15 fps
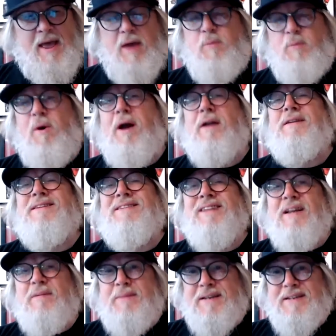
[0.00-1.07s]
and wanted to
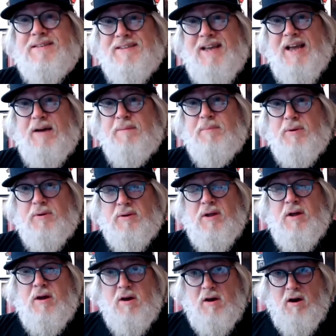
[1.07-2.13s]
send me a sample
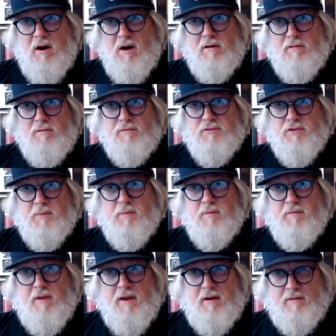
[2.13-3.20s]
of some
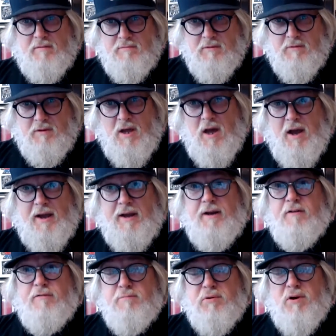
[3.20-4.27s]
of their line
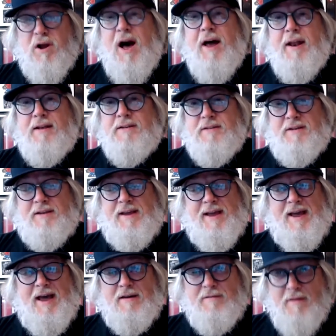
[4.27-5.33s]
of products that they
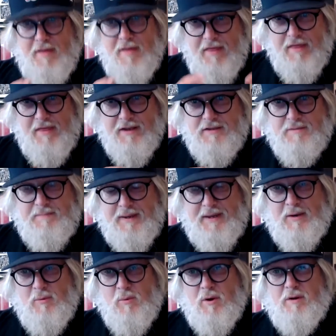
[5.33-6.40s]
have. This
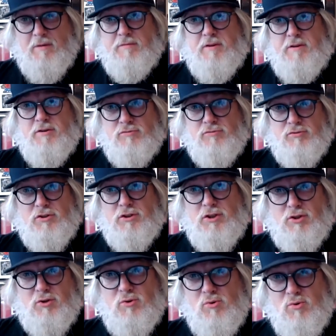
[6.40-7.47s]
being one of these
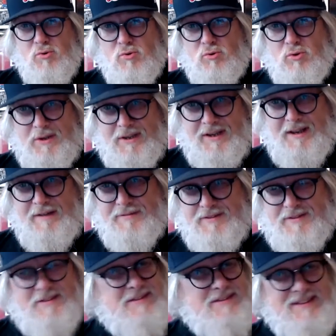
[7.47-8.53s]
really cool gifts